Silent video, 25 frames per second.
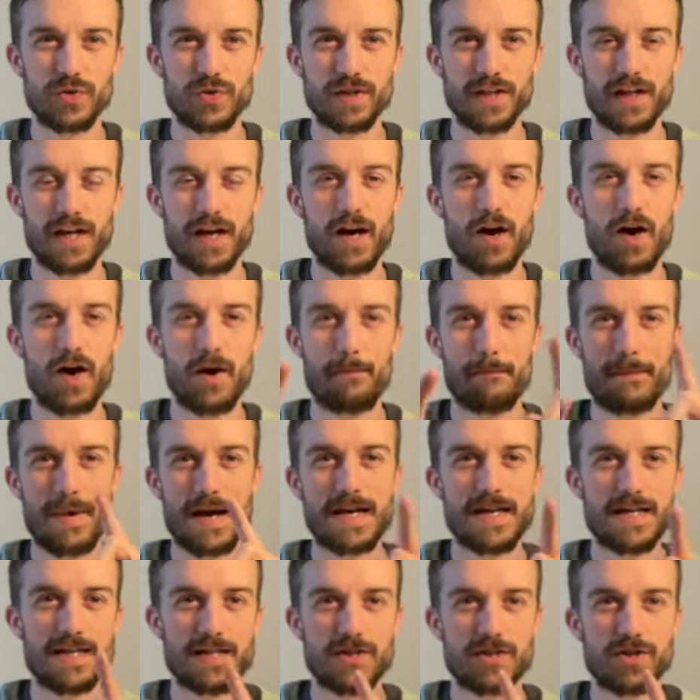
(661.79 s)
yet, I
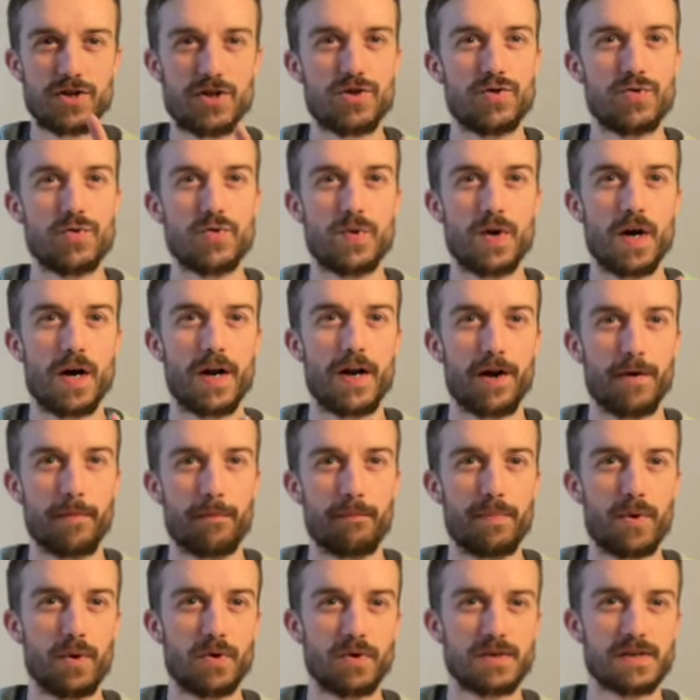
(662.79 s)
may do an
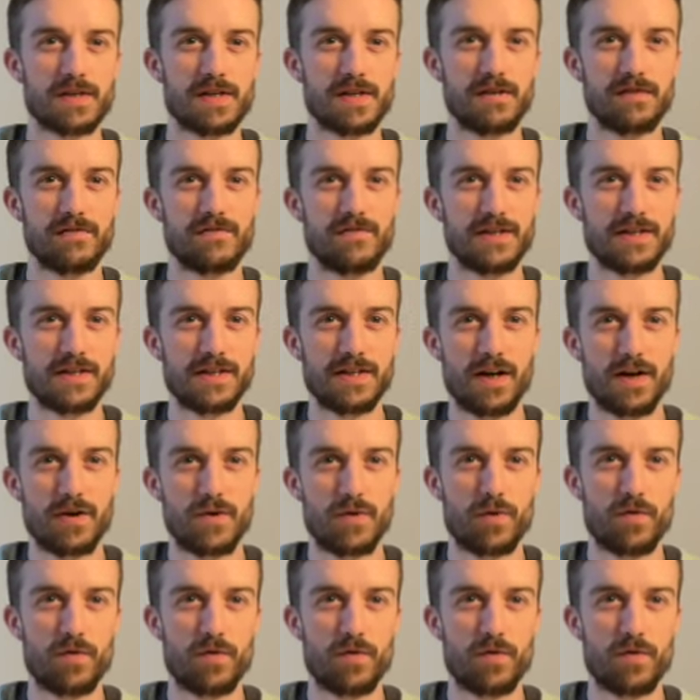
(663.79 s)
unboxing video